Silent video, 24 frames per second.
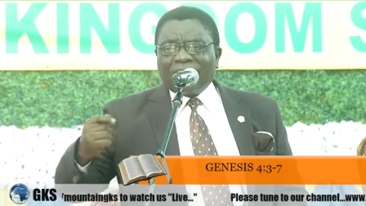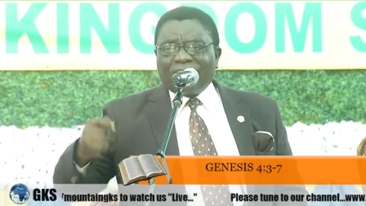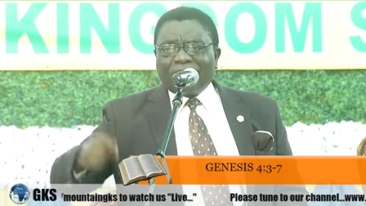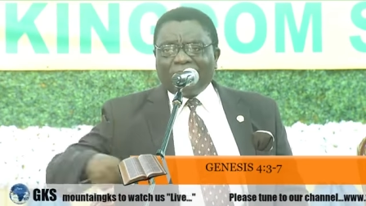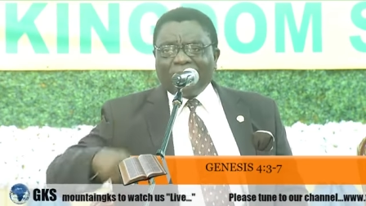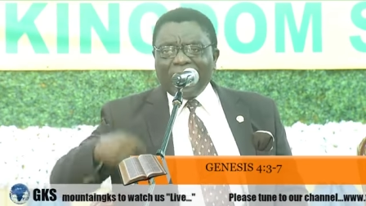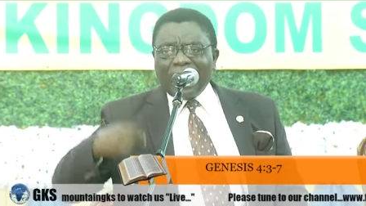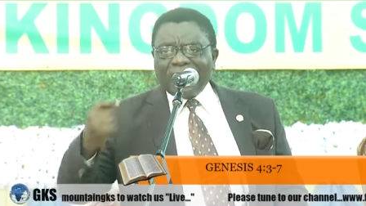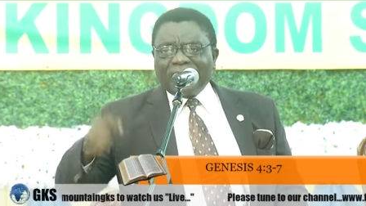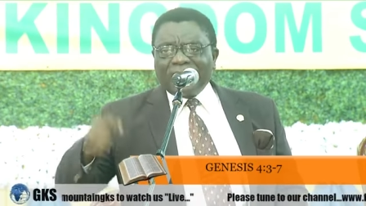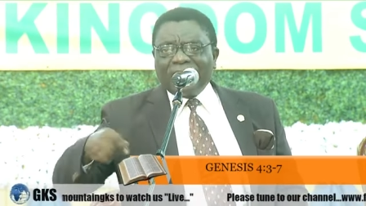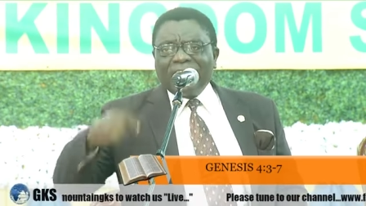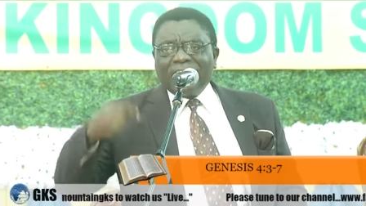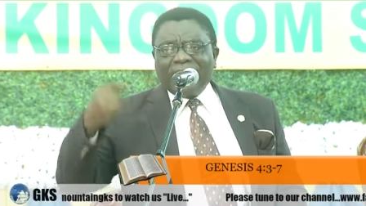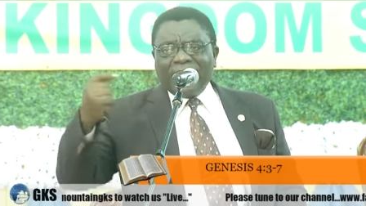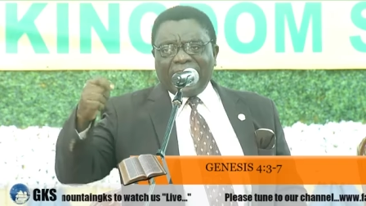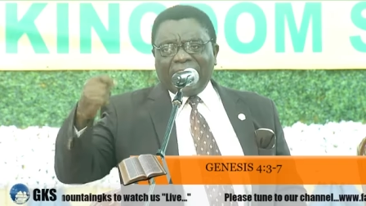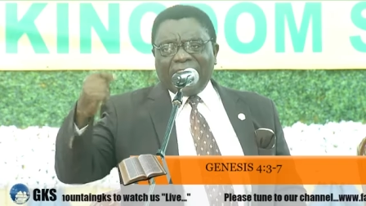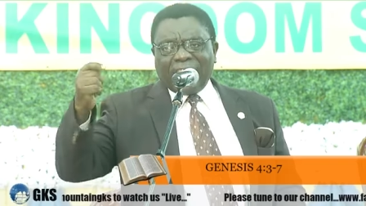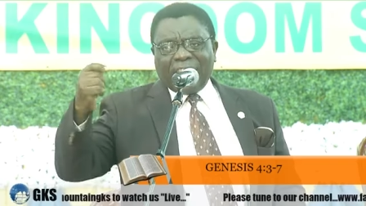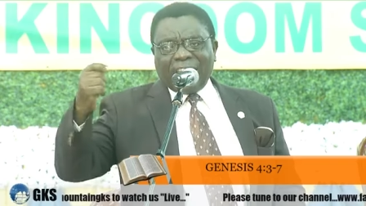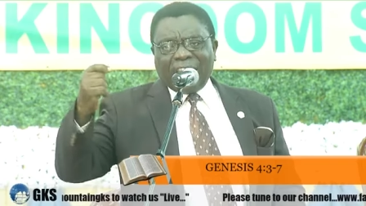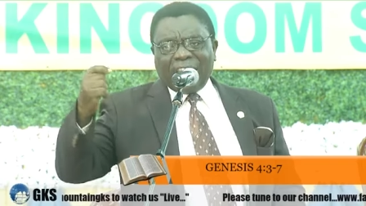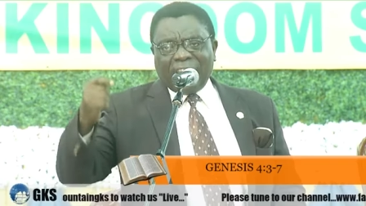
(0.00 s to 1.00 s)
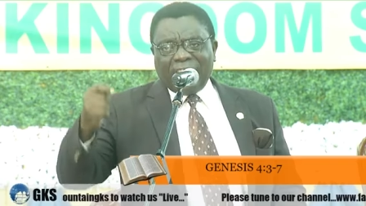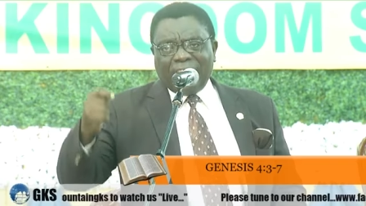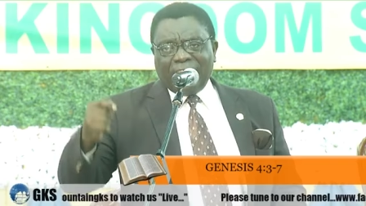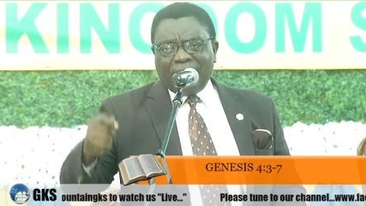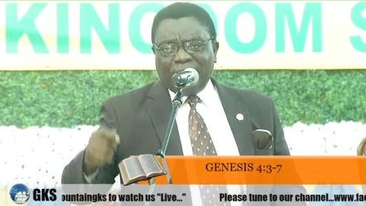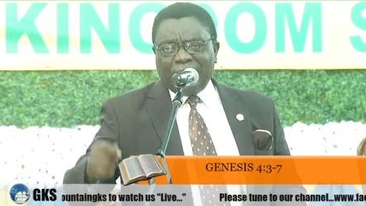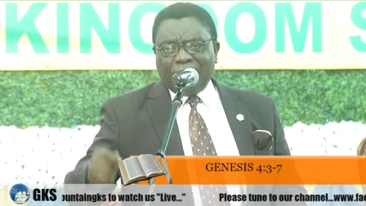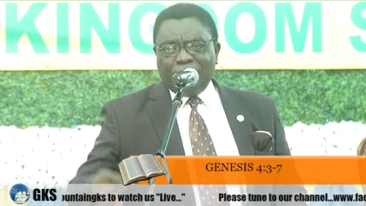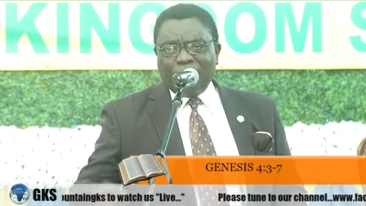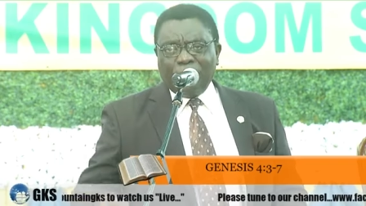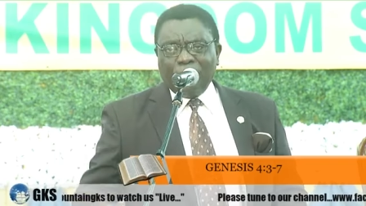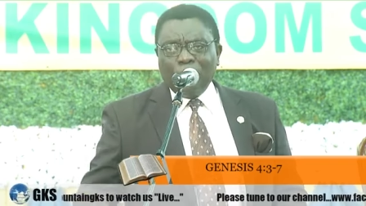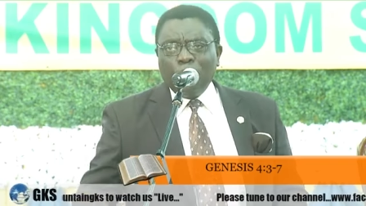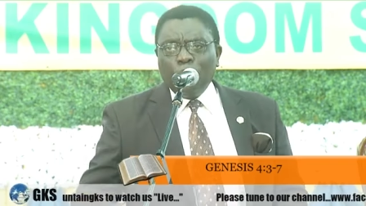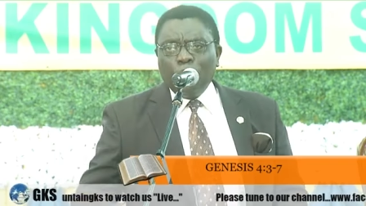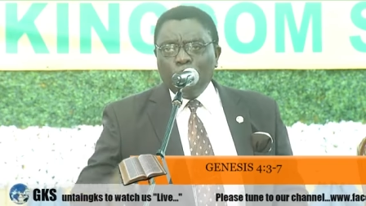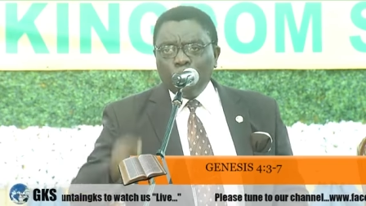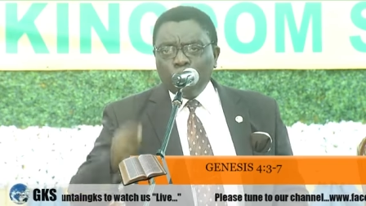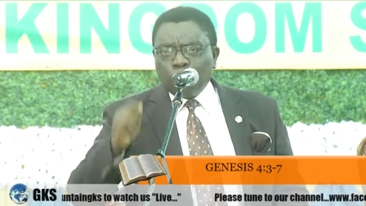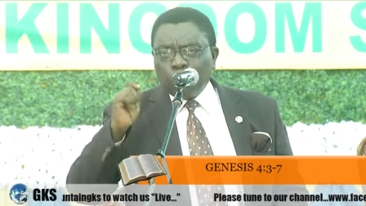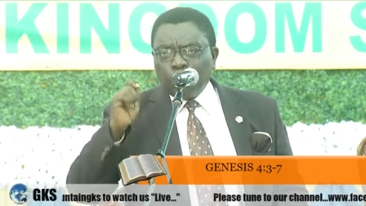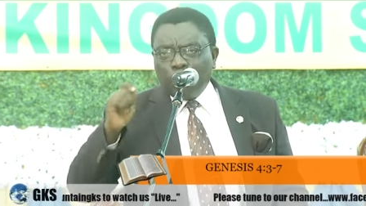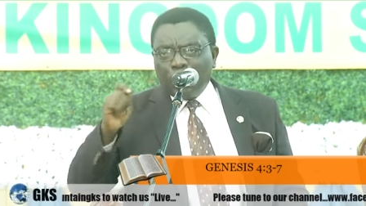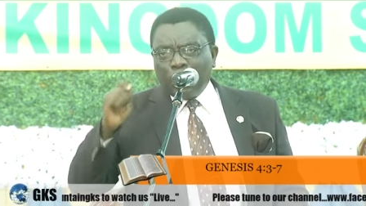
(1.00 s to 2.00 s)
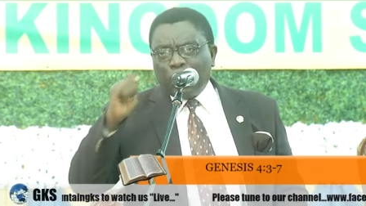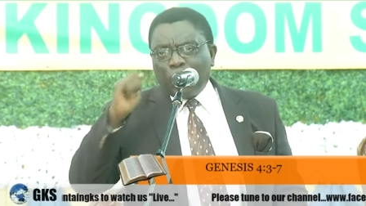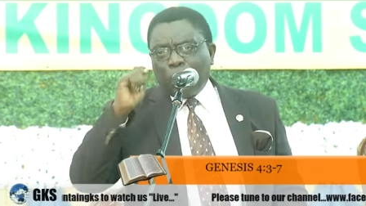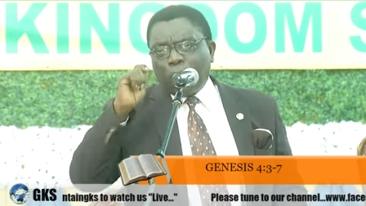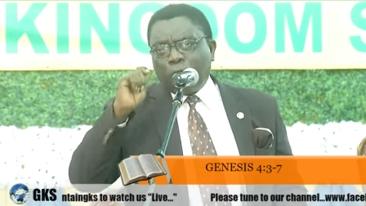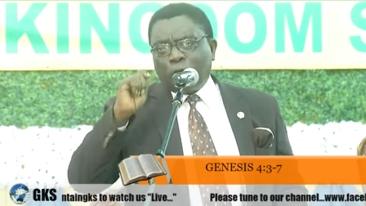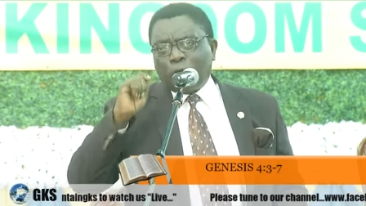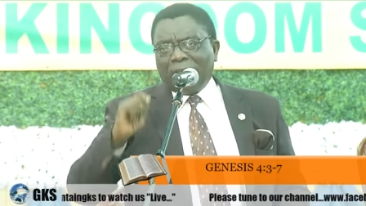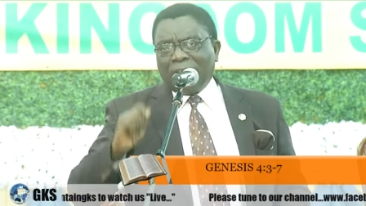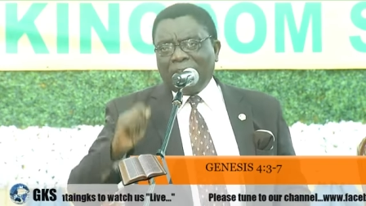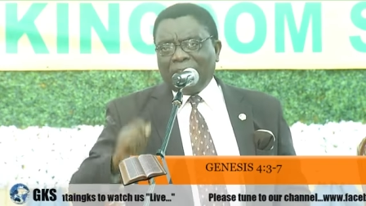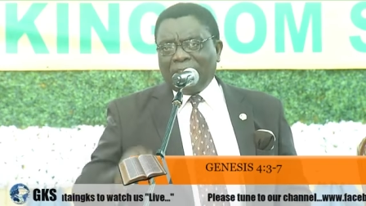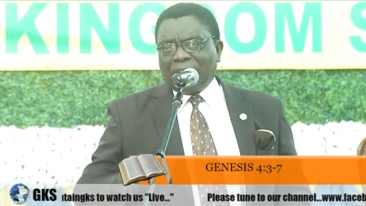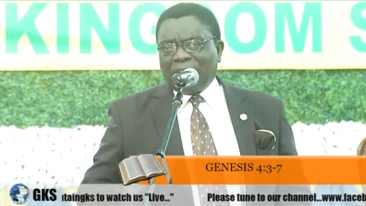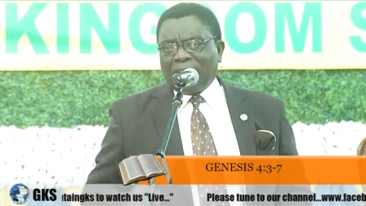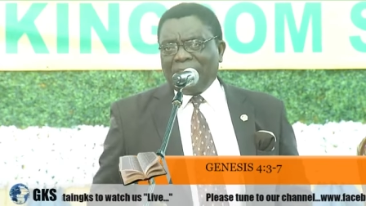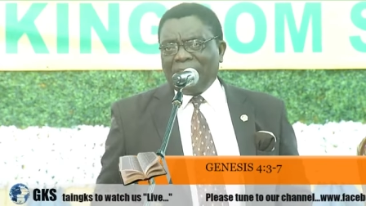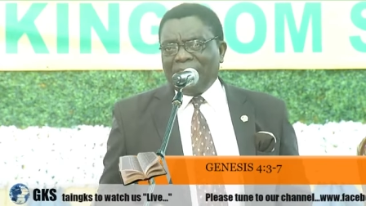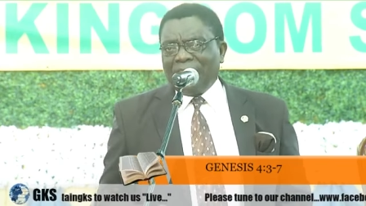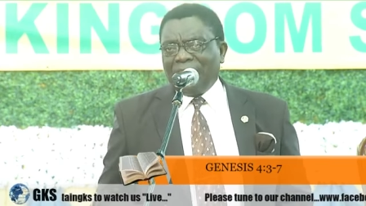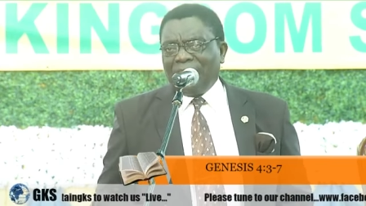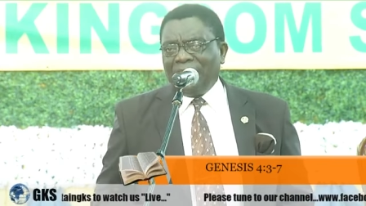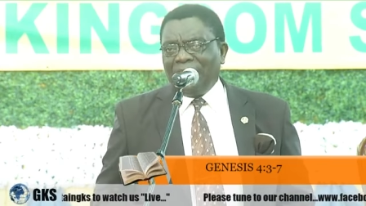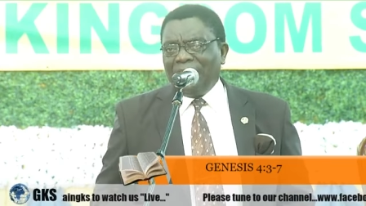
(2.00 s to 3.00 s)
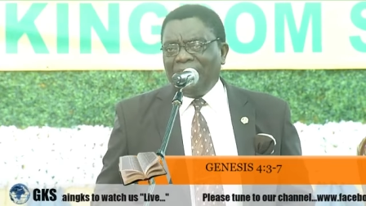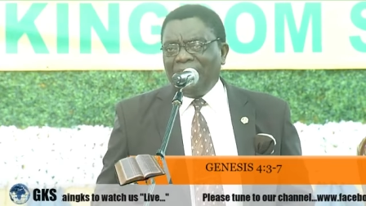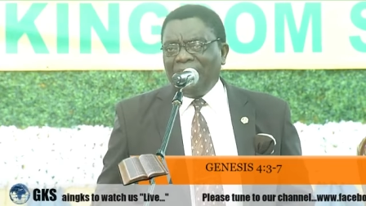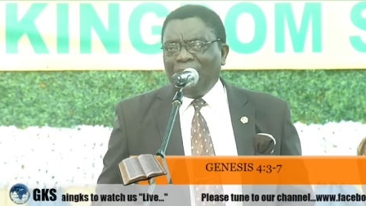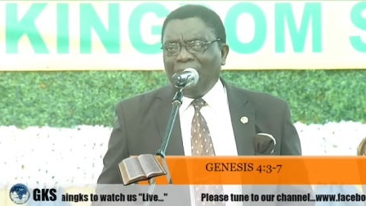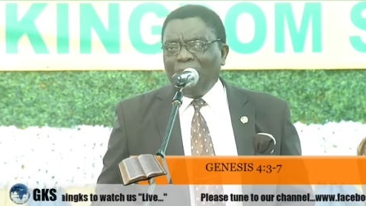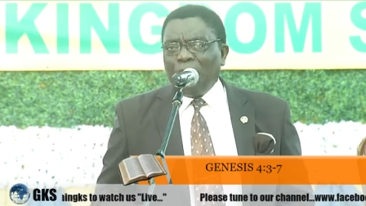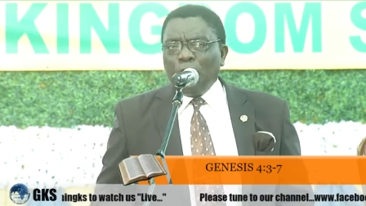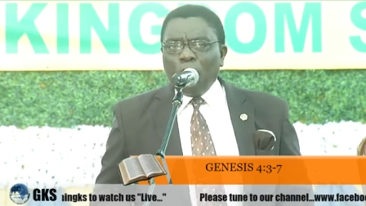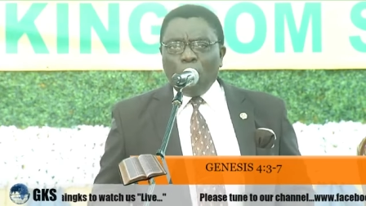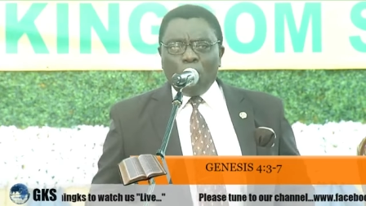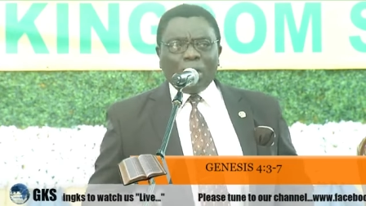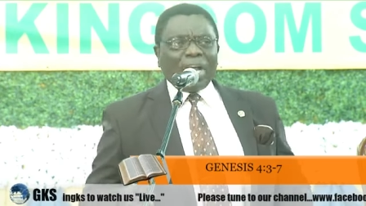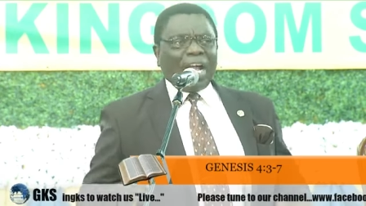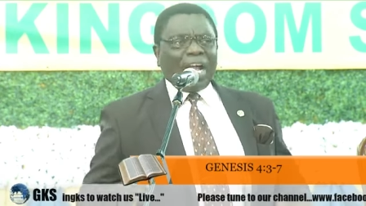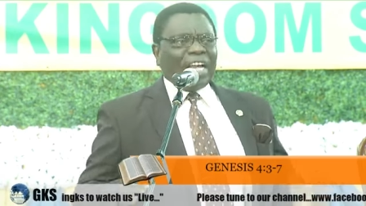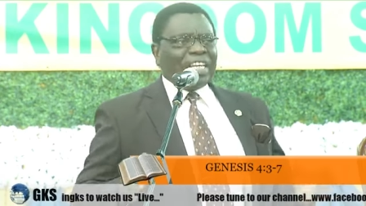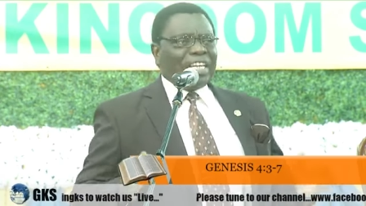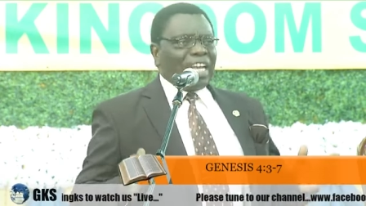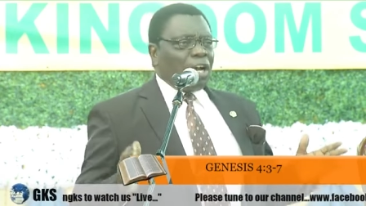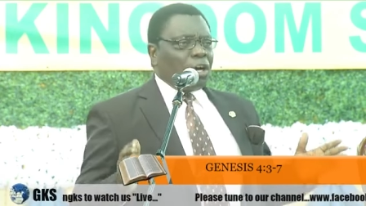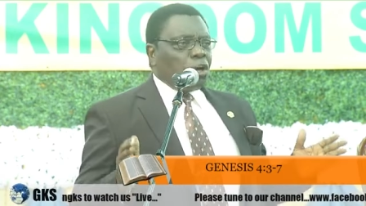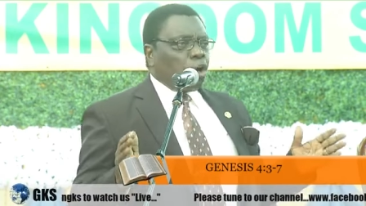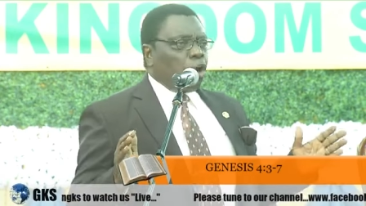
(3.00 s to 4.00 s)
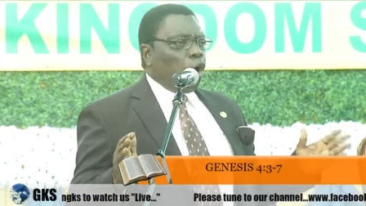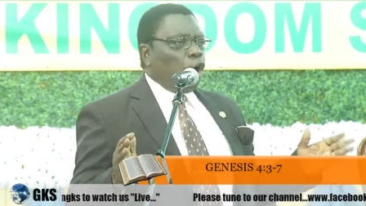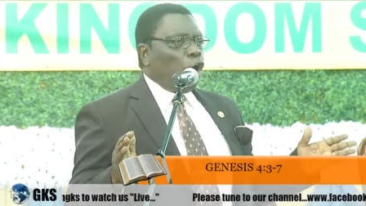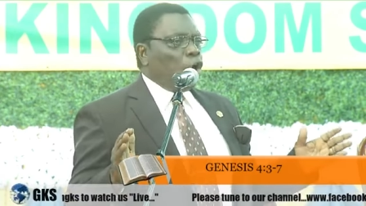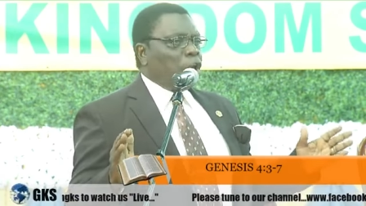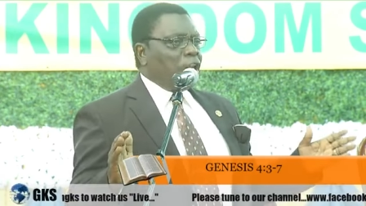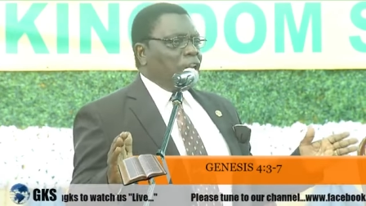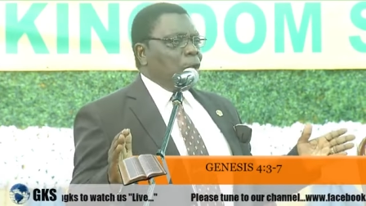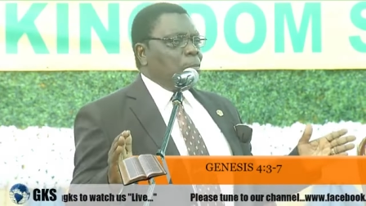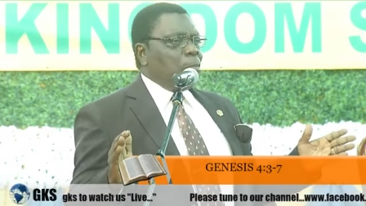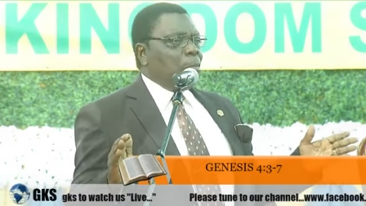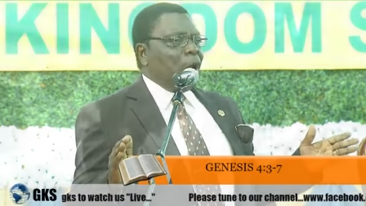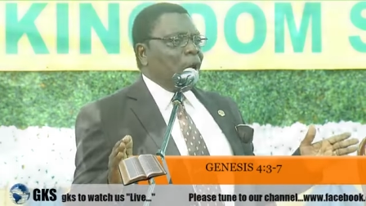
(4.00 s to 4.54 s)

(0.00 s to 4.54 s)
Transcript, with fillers: great deal to be godly. Look at that godly